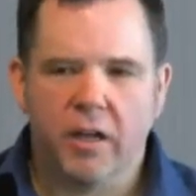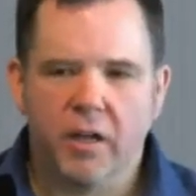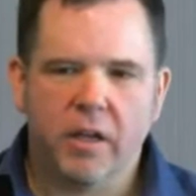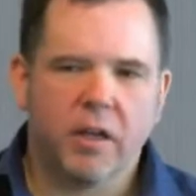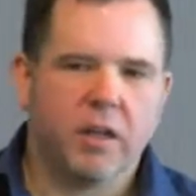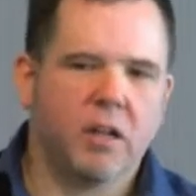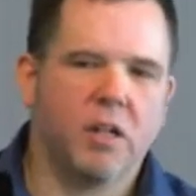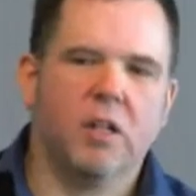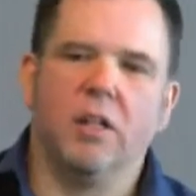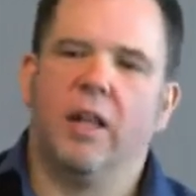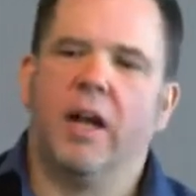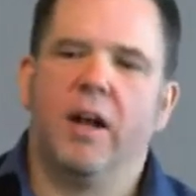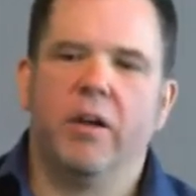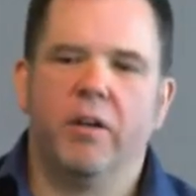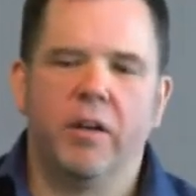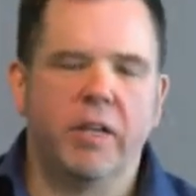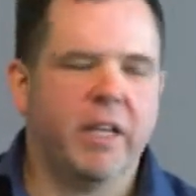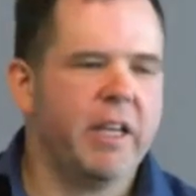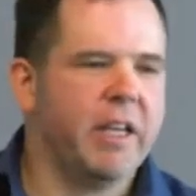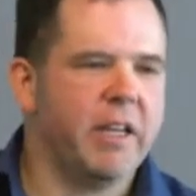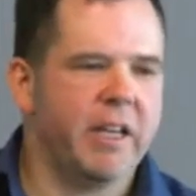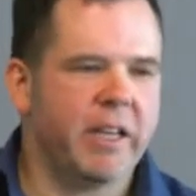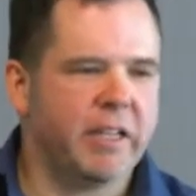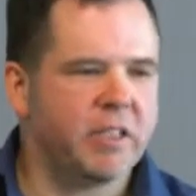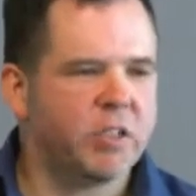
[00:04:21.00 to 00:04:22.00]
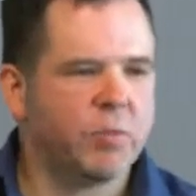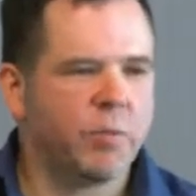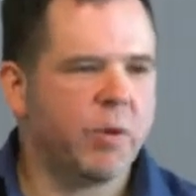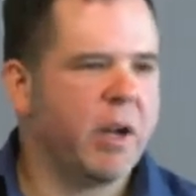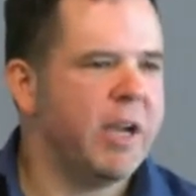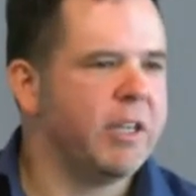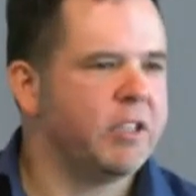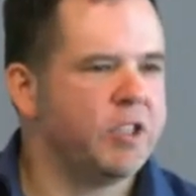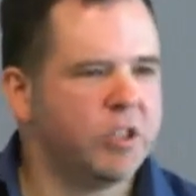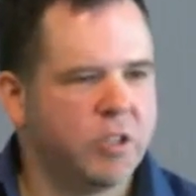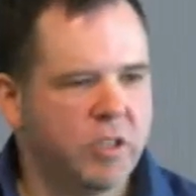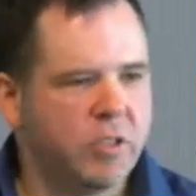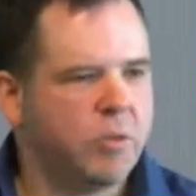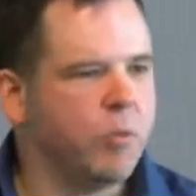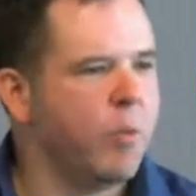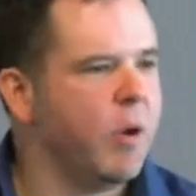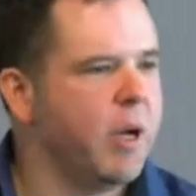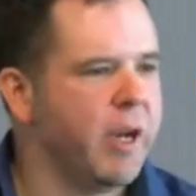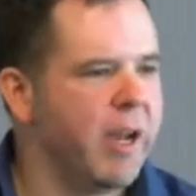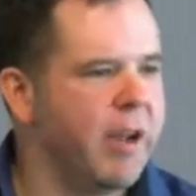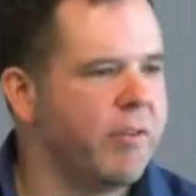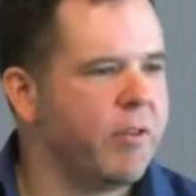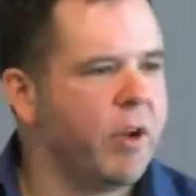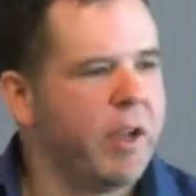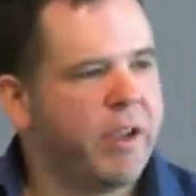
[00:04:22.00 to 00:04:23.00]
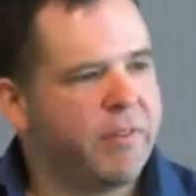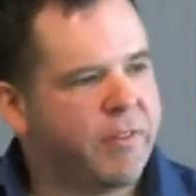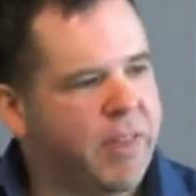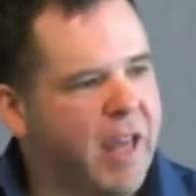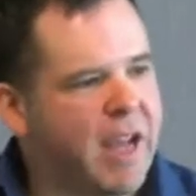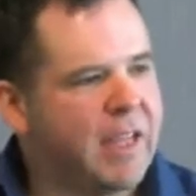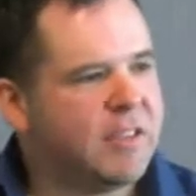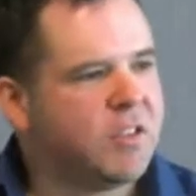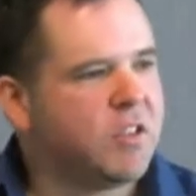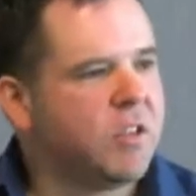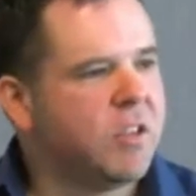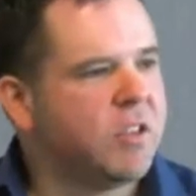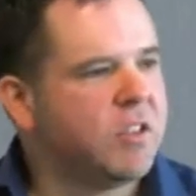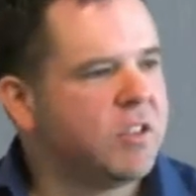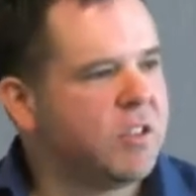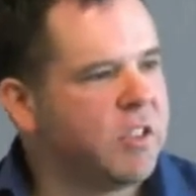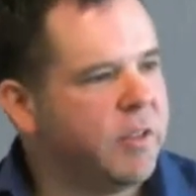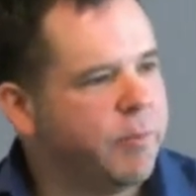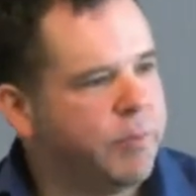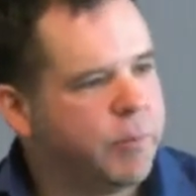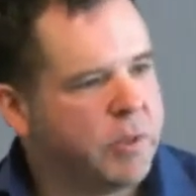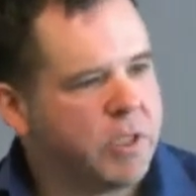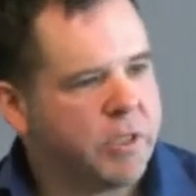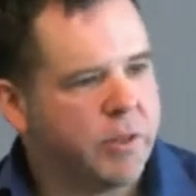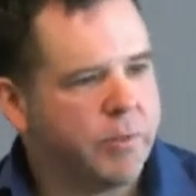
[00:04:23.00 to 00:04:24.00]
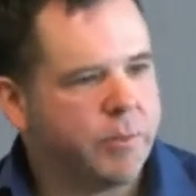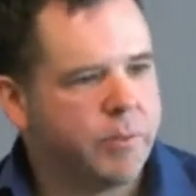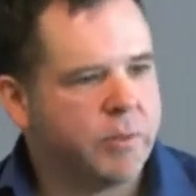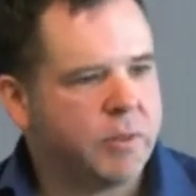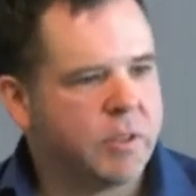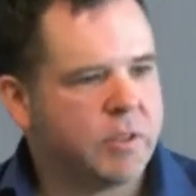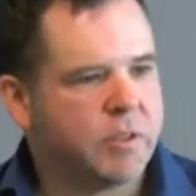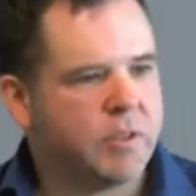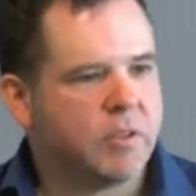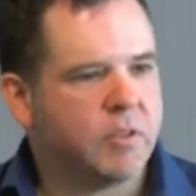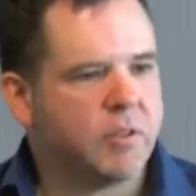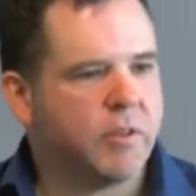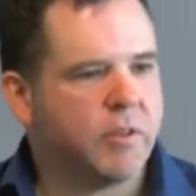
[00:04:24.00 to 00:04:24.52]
clarity and expression, whatever, if that's the symptoms,